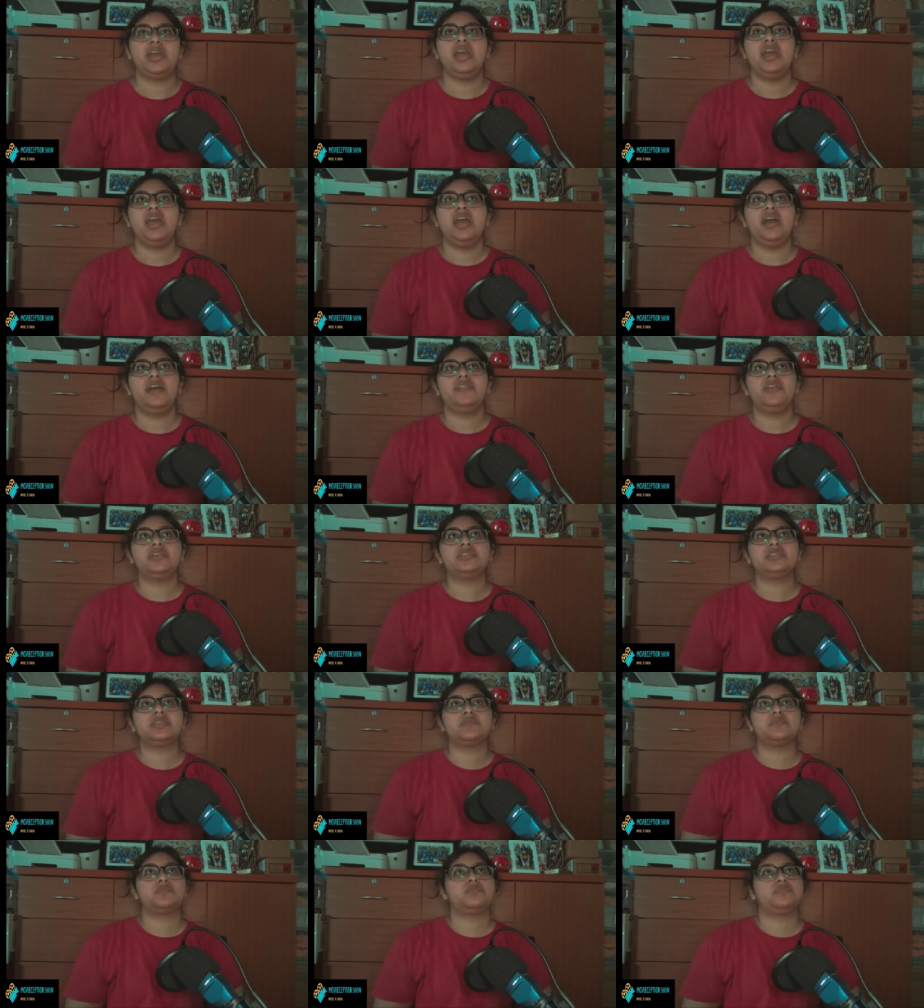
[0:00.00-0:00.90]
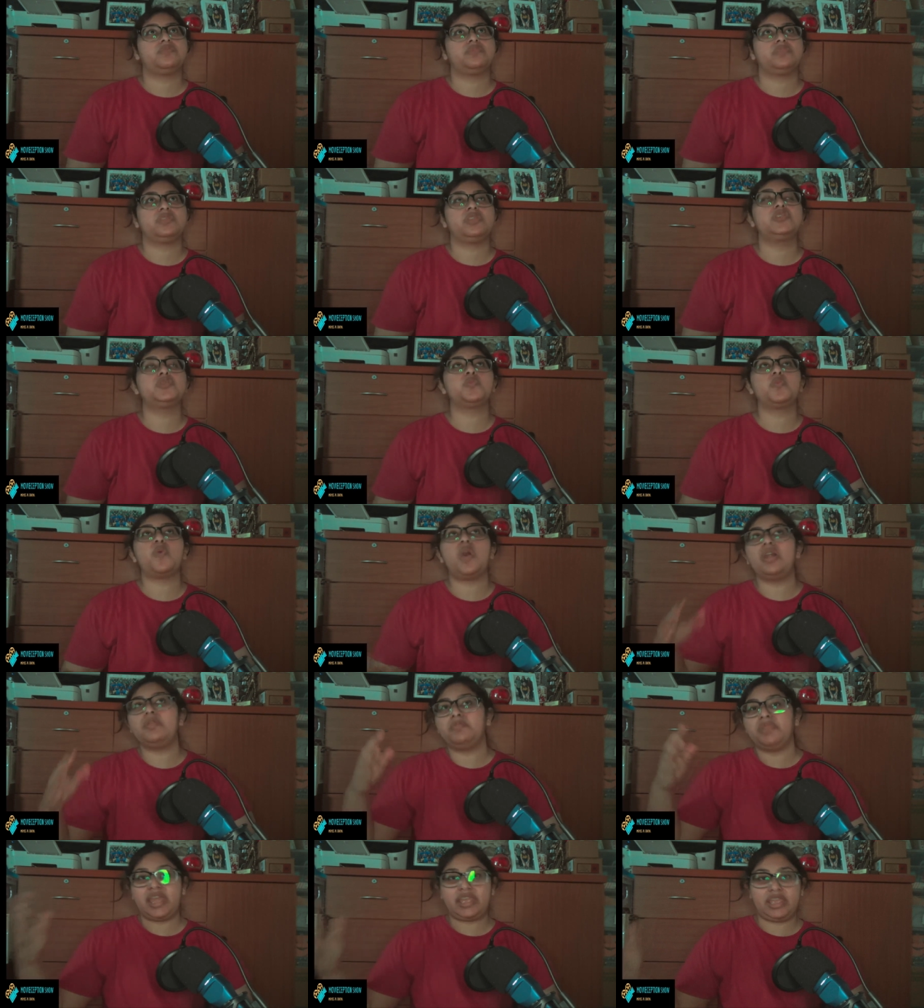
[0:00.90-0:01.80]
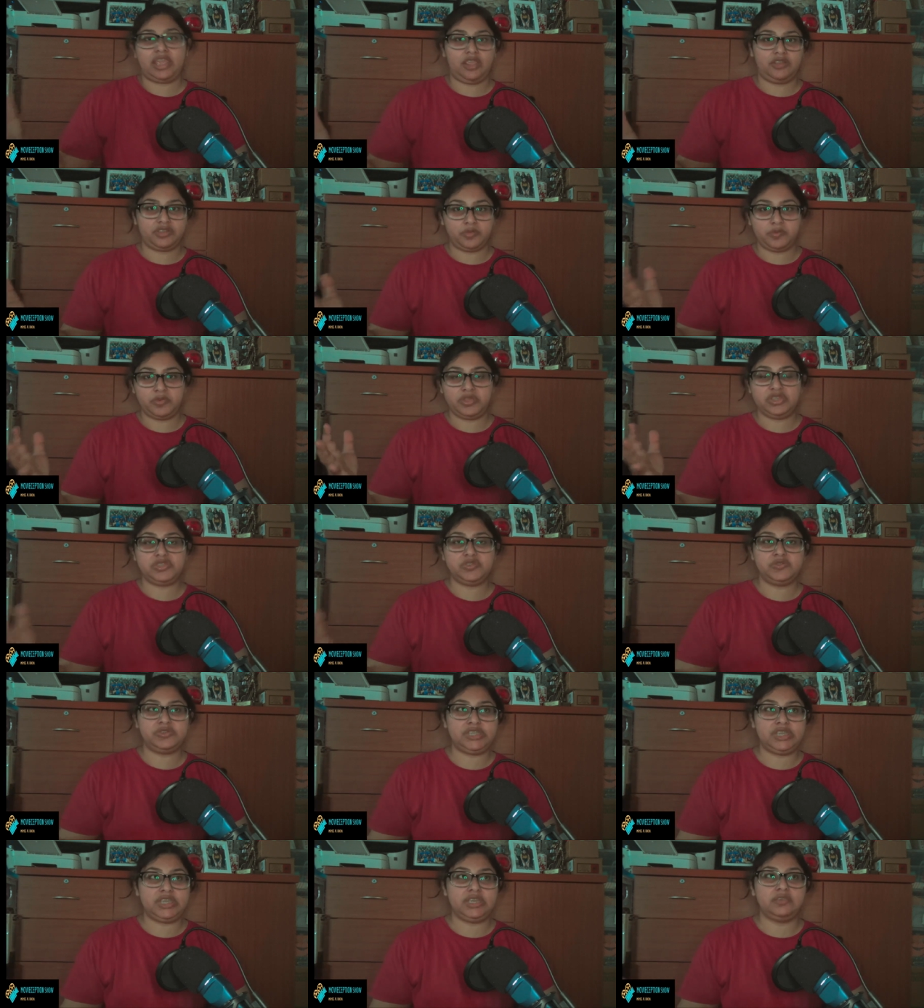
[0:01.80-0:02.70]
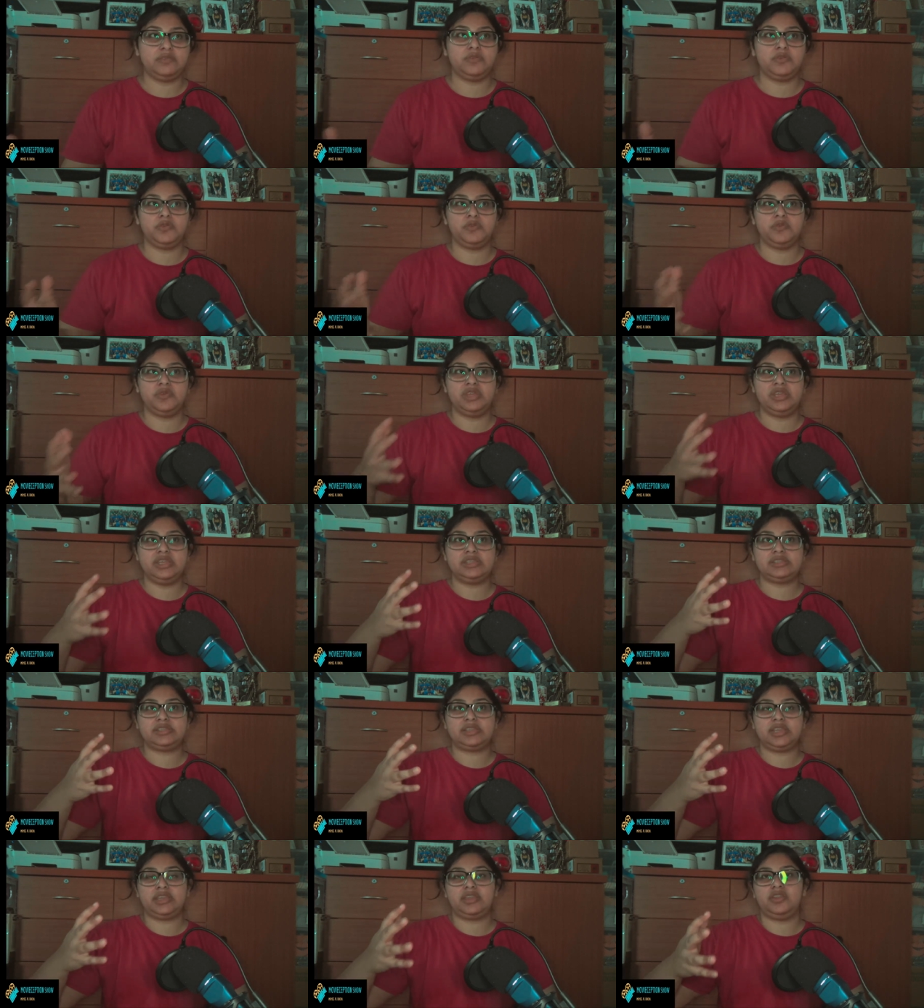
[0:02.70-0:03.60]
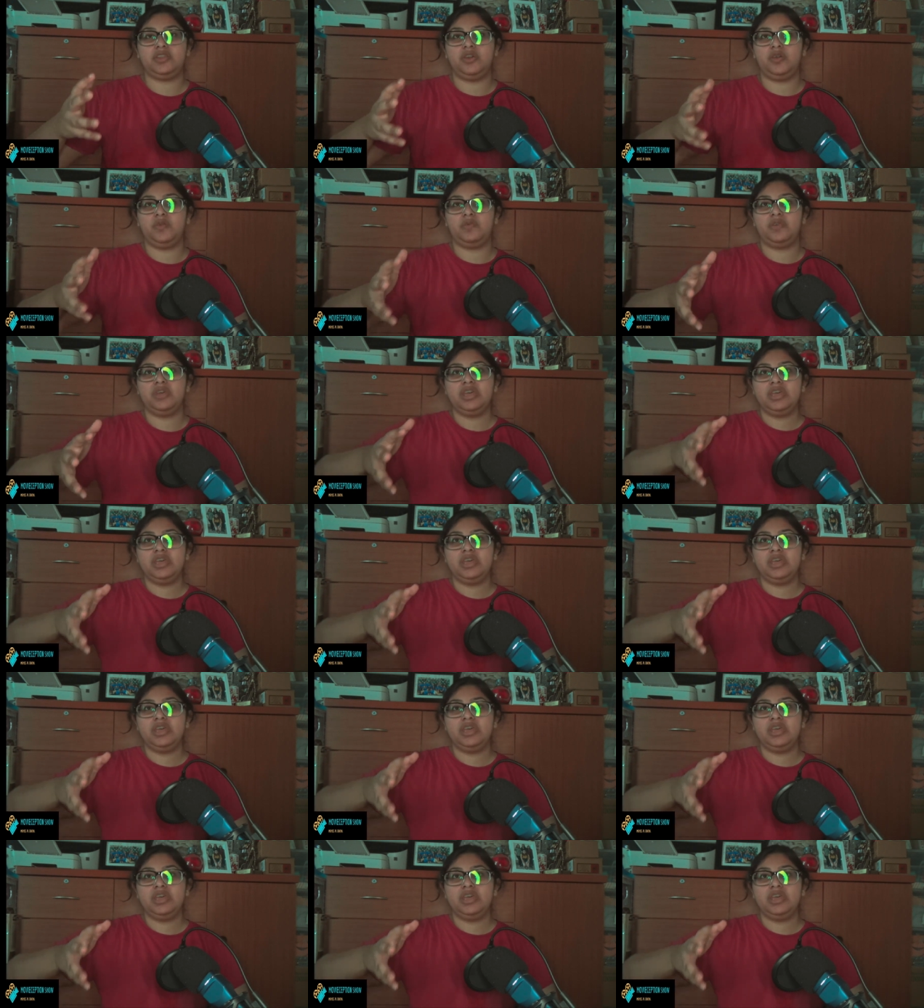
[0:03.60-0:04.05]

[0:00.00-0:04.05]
there's one black character we do see who is, like, you know,